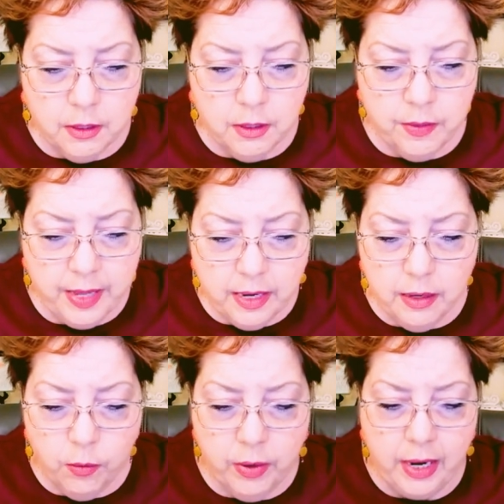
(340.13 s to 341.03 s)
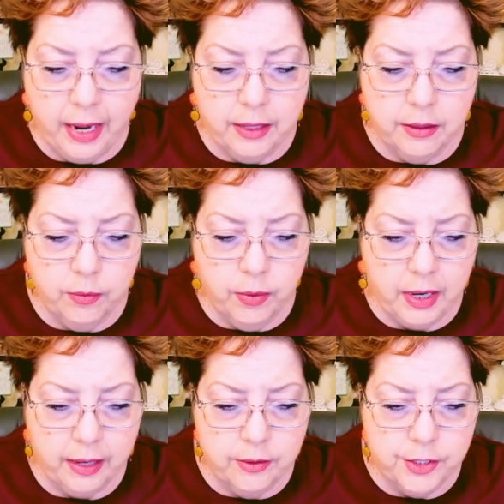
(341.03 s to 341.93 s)
then when
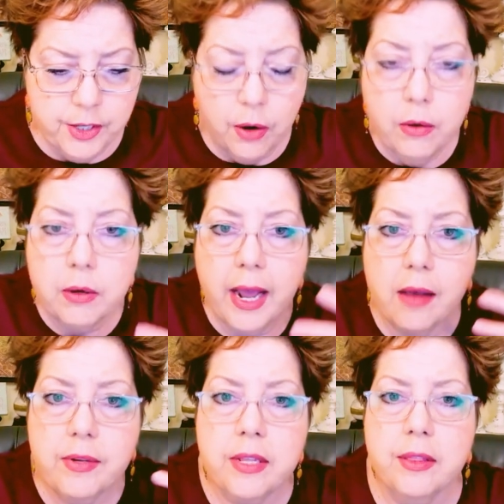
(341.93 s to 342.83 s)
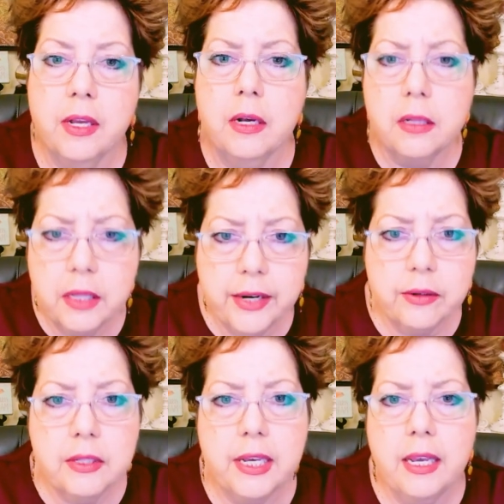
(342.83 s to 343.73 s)
I don't have anything
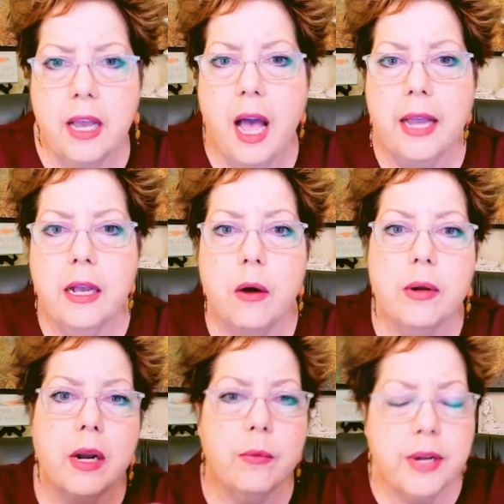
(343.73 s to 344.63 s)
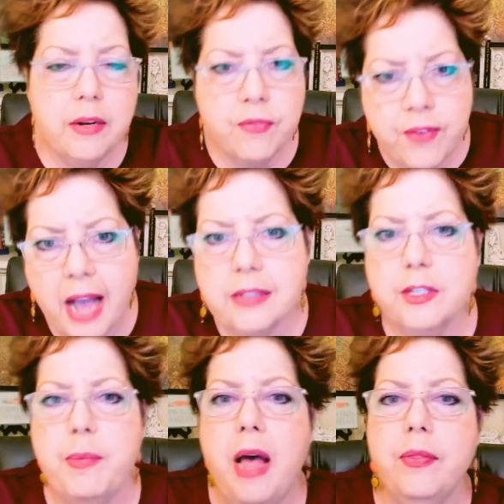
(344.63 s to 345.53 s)
clearly, I go and I read facts
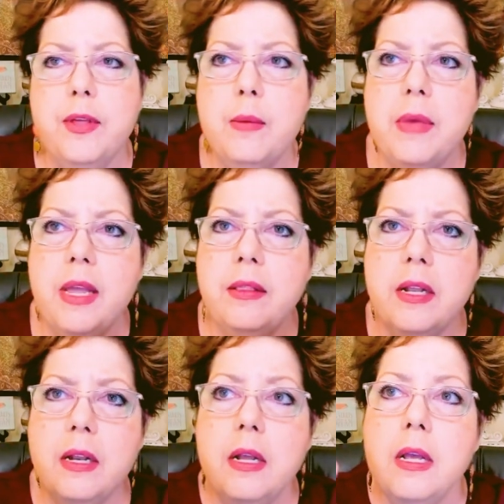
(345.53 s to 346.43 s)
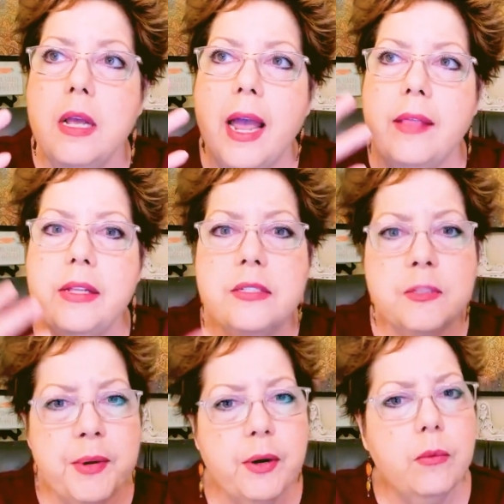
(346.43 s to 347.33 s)
about them, and then
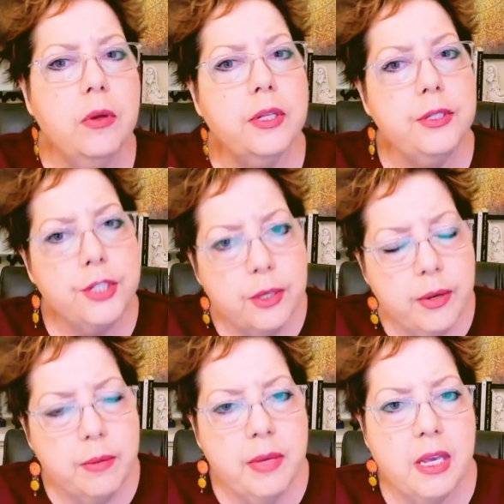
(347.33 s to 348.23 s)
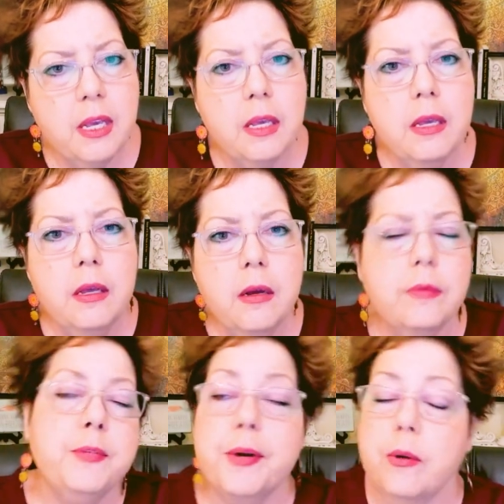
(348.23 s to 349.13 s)
Spirit will intuit me.
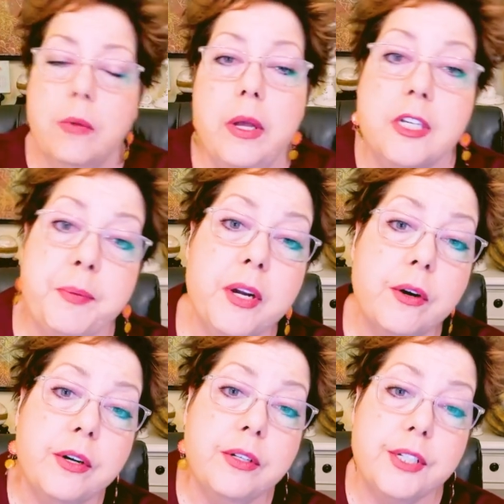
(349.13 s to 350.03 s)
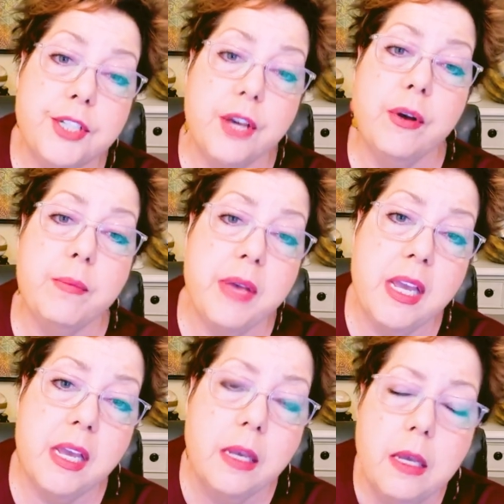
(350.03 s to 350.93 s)
Spirit will intuit
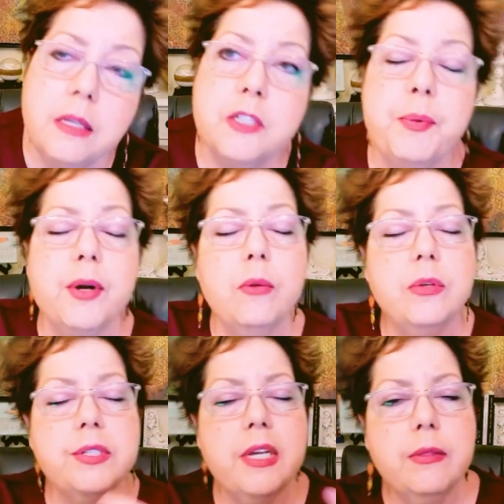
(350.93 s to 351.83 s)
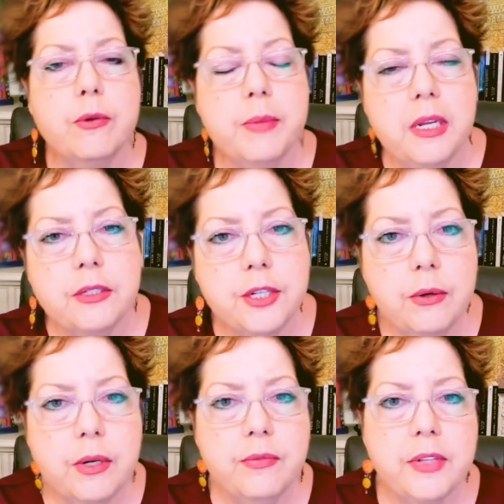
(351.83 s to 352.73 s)
me. Spirit will send through me
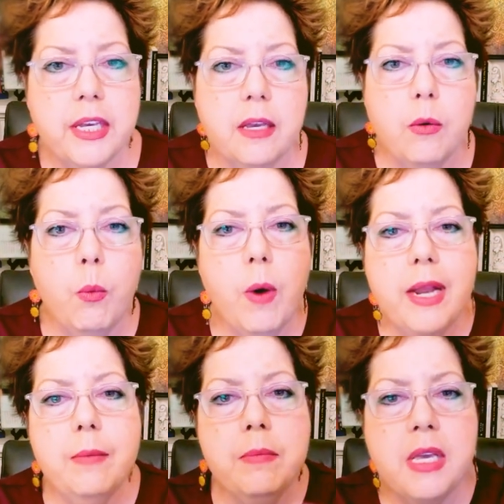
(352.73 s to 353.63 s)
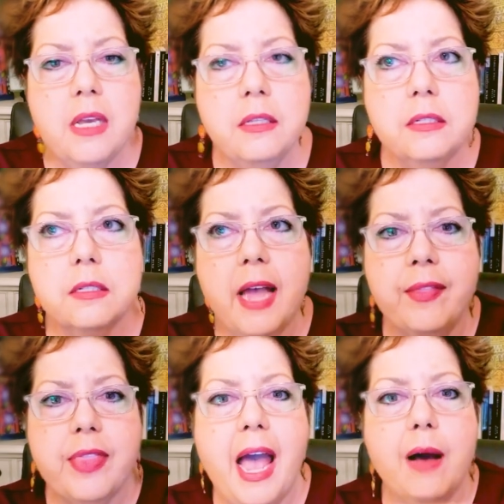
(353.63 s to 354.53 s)
intuitively what it means
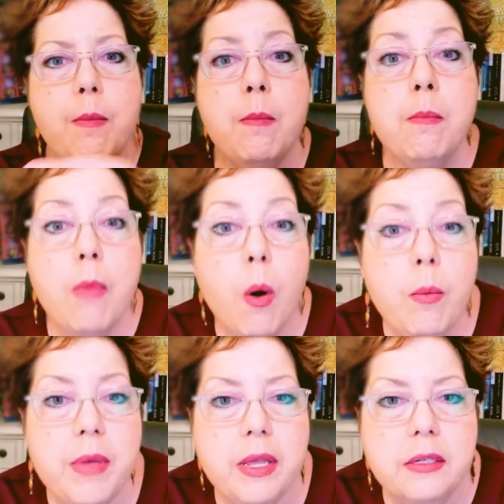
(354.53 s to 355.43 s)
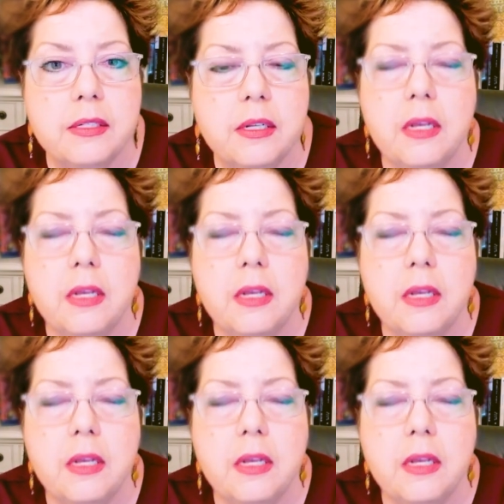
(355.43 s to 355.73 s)
at that moment